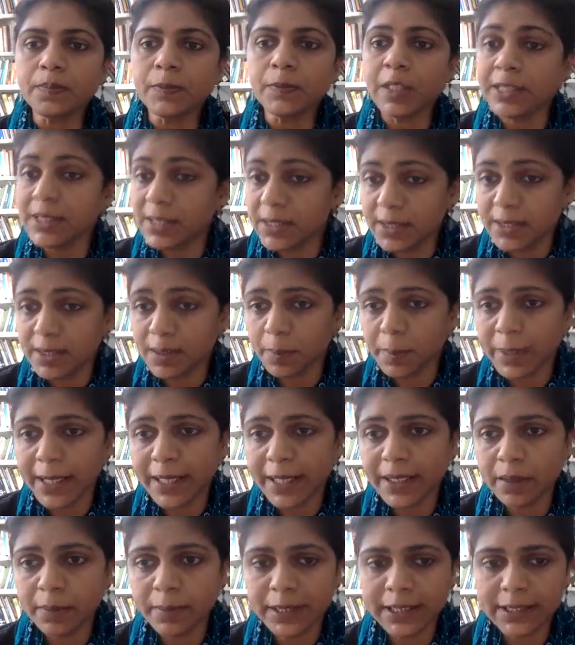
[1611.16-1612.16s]
since the
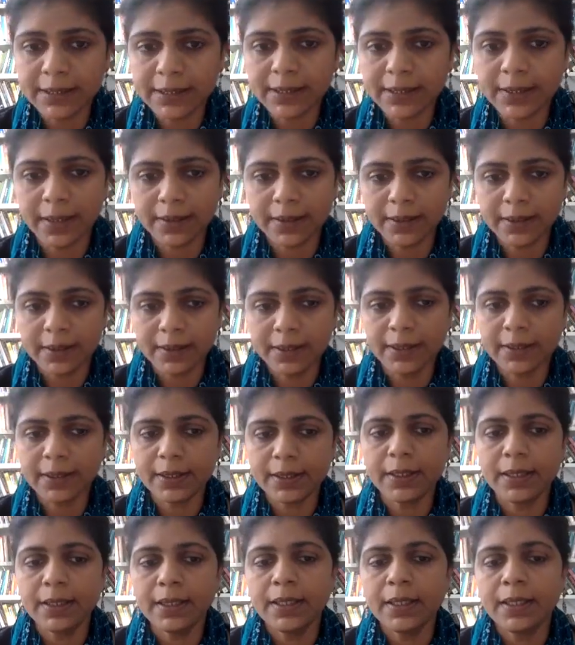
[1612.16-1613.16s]
pandemic started,
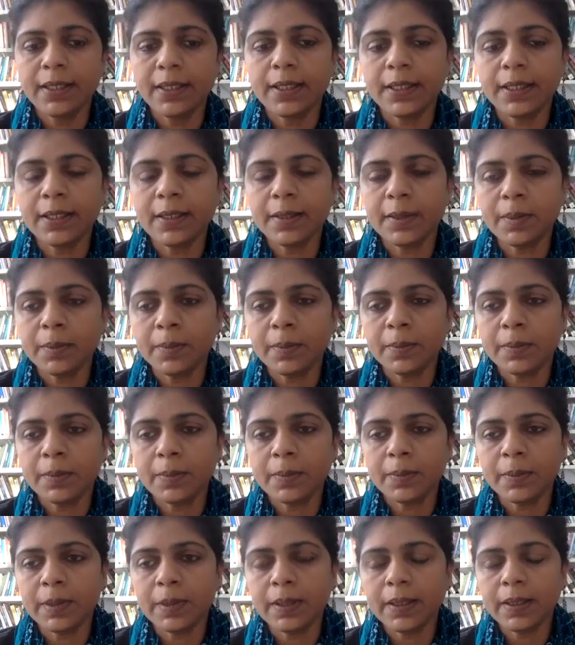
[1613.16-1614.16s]

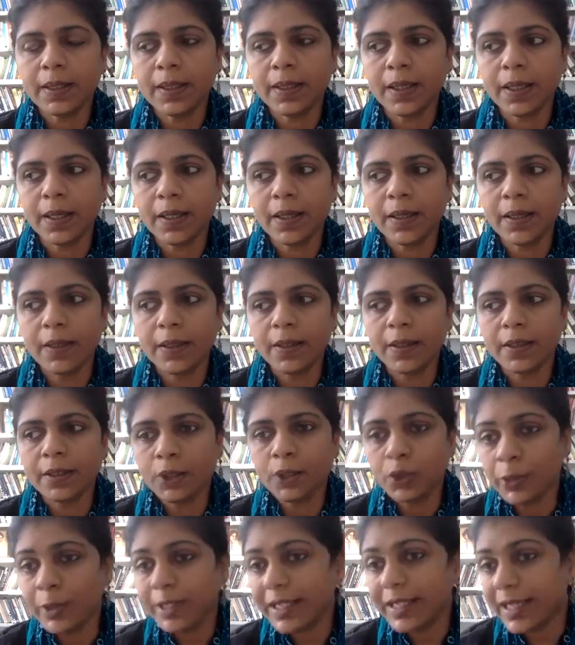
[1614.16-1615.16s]

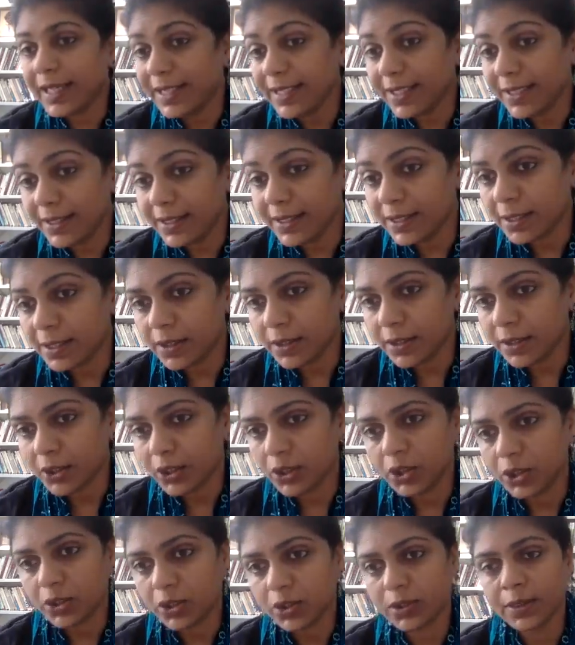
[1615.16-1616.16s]
doing any
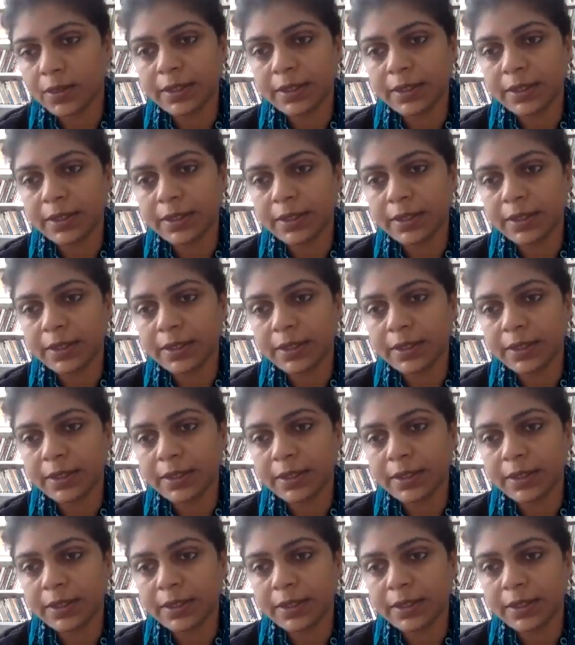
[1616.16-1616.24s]
research,